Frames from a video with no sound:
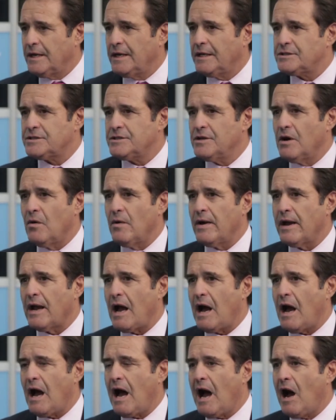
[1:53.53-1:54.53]
It's
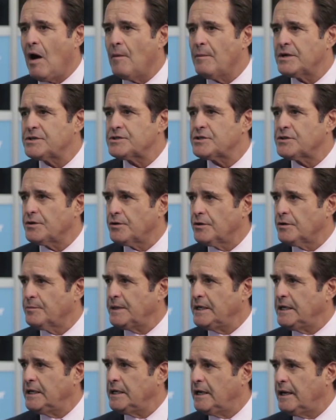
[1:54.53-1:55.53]
knowing how much
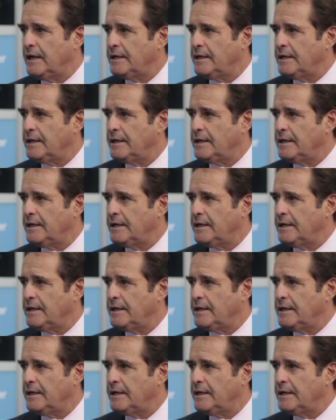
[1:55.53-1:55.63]
therapy